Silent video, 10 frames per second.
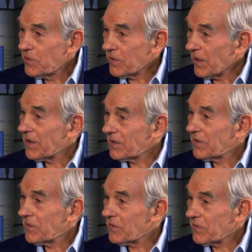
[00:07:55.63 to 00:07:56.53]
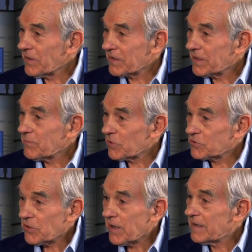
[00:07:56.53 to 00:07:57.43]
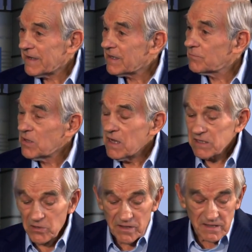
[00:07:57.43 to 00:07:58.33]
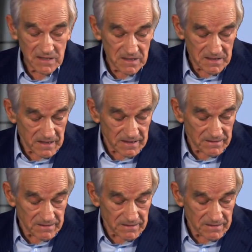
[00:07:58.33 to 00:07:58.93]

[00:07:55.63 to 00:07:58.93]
they claim they're trying to help. So this is